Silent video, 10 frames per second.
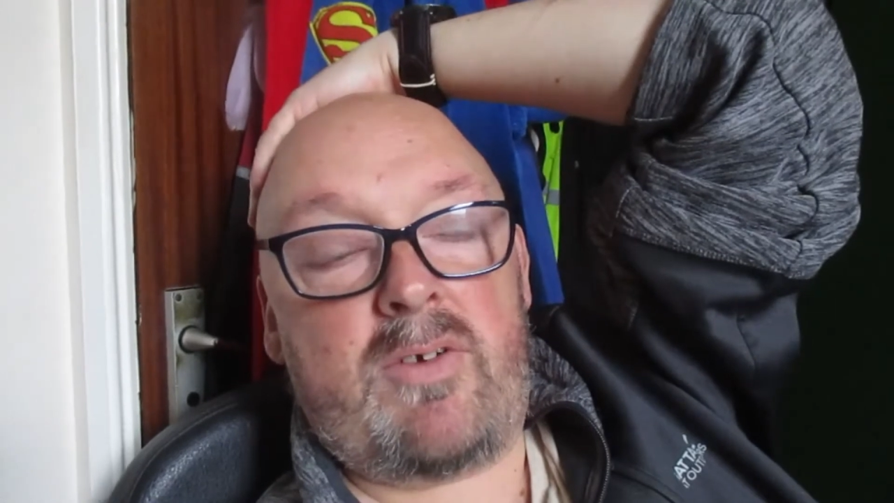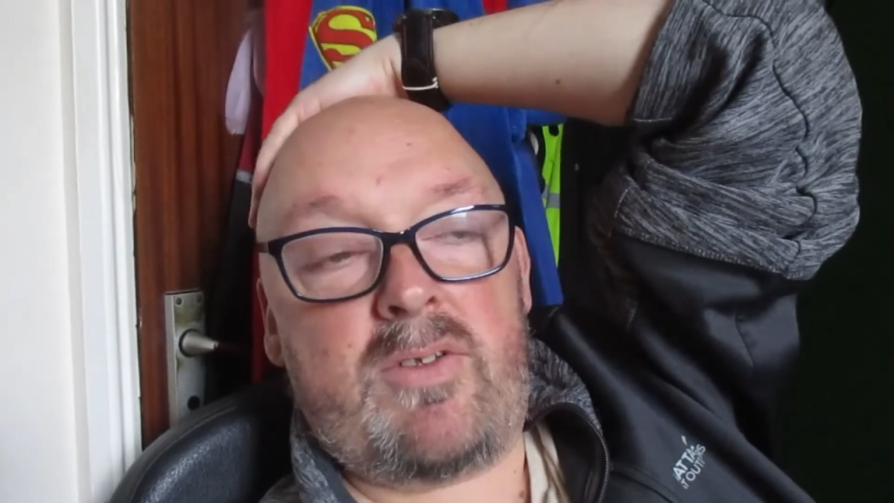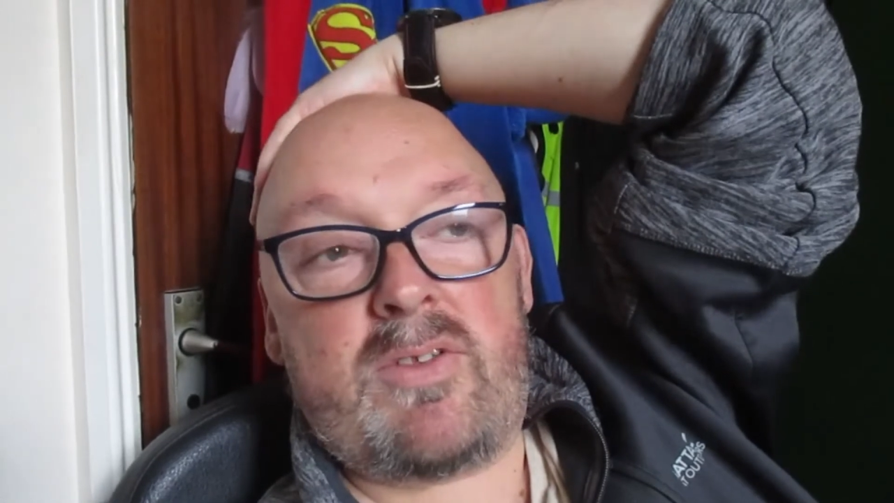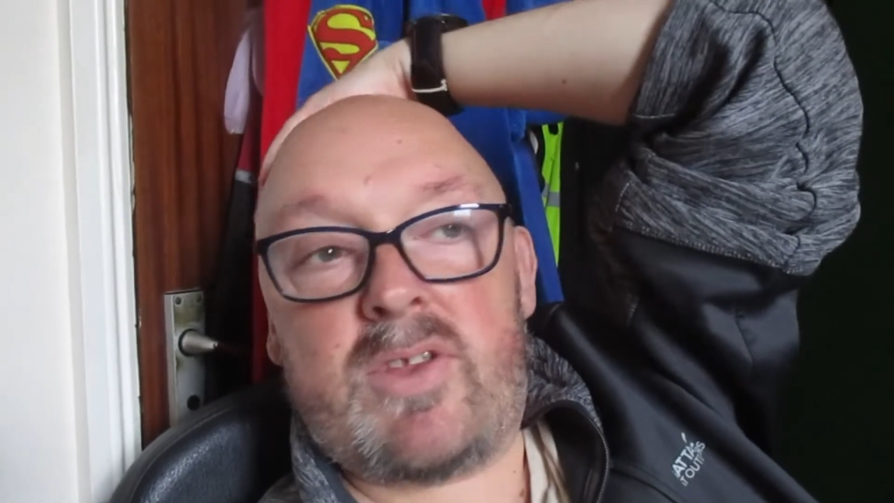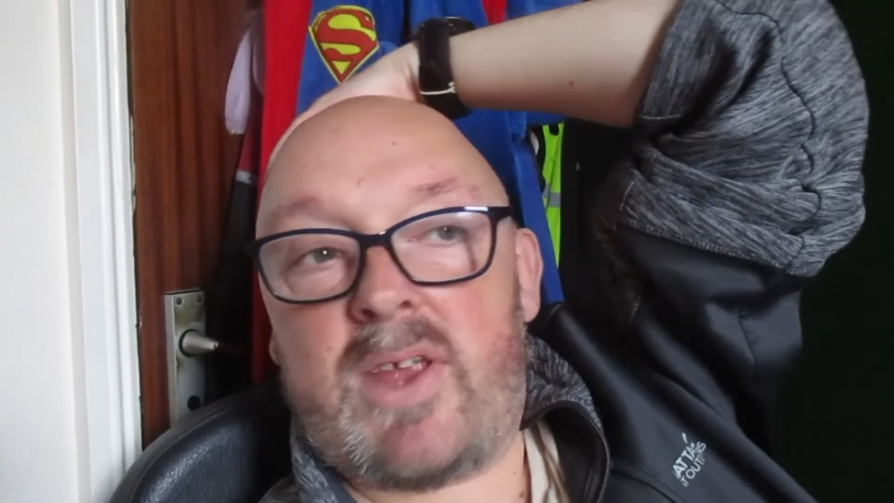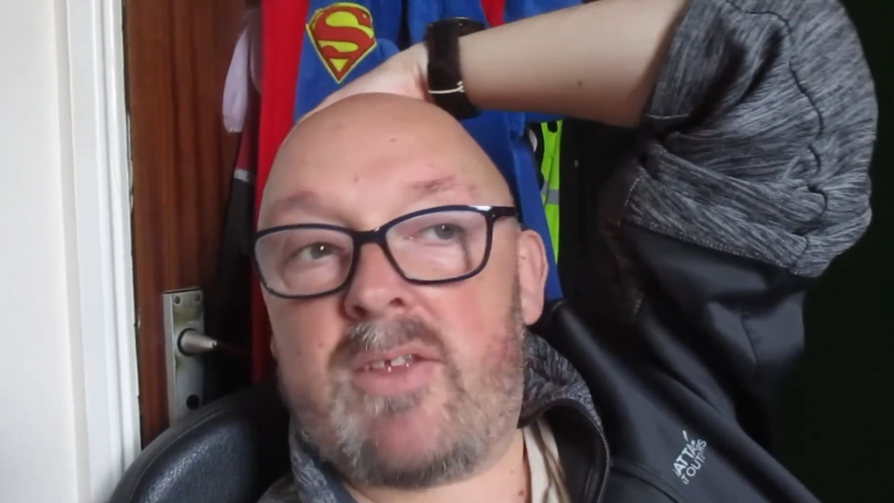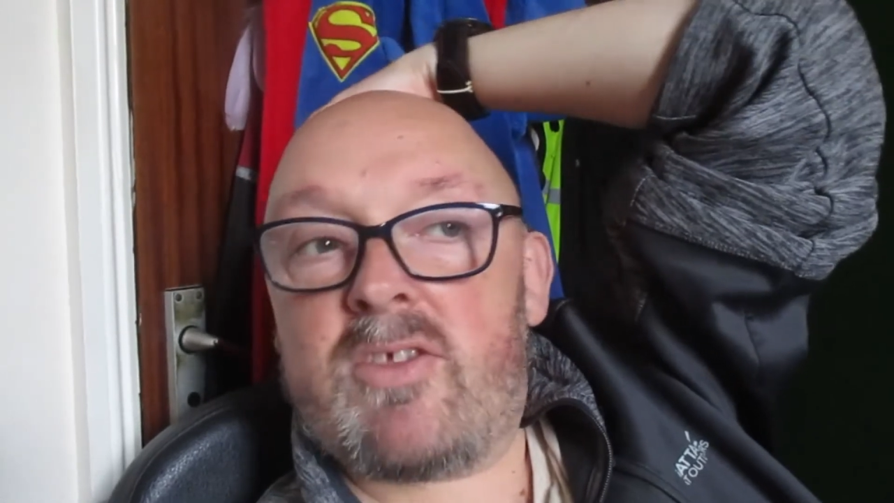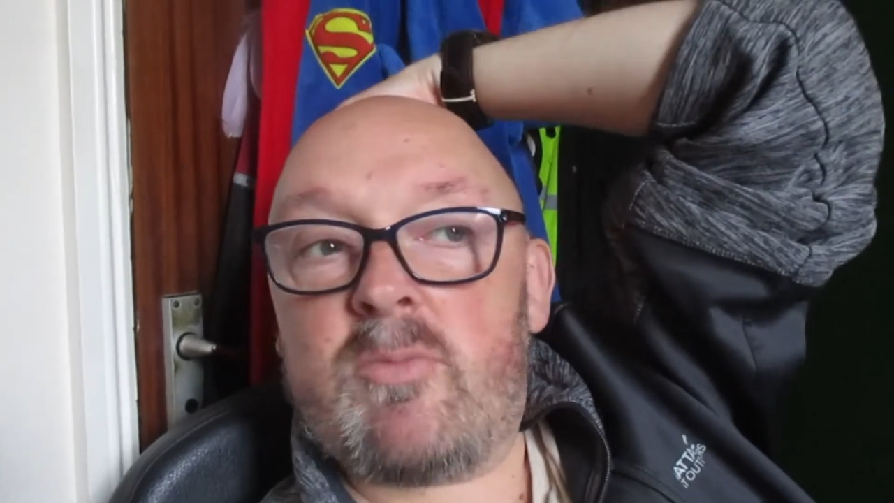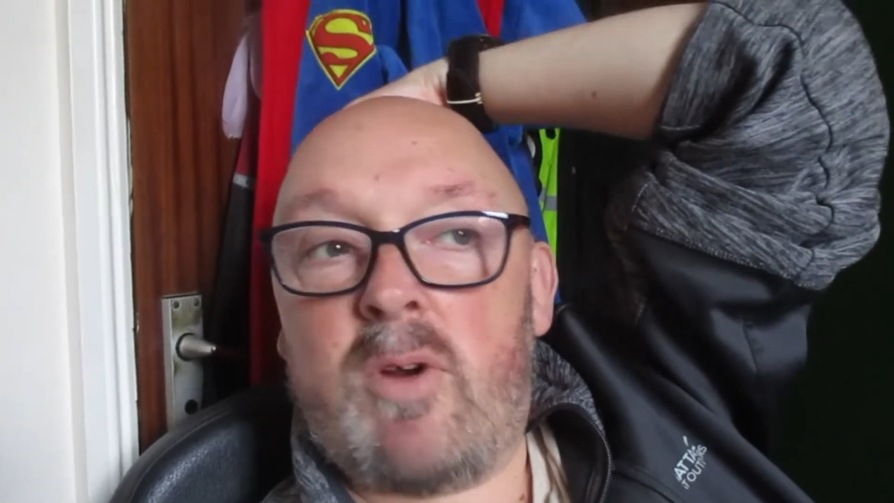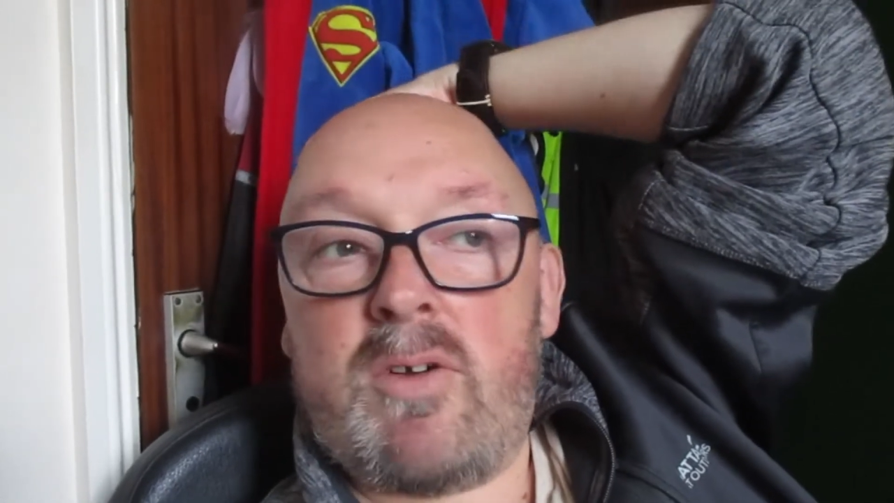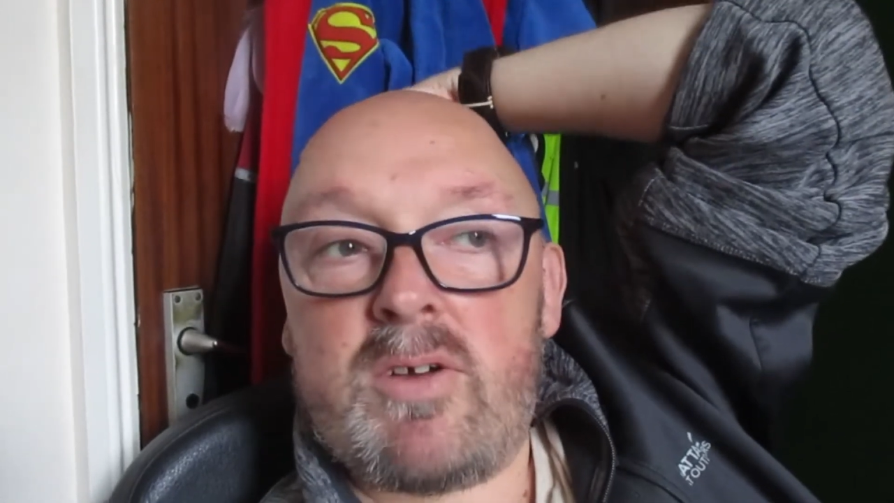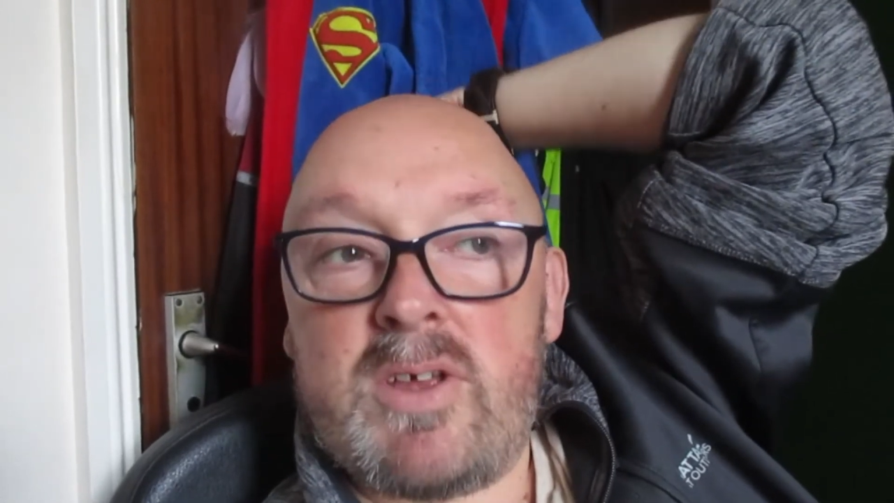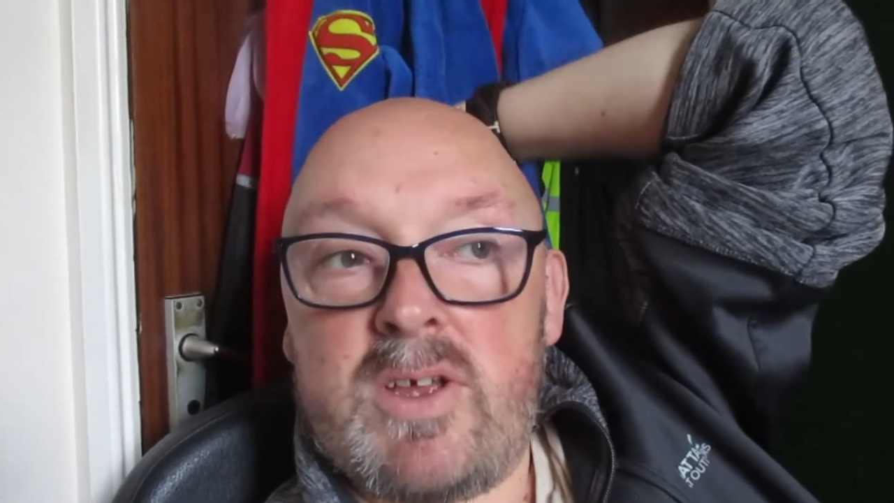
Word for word: that today and tomorrow,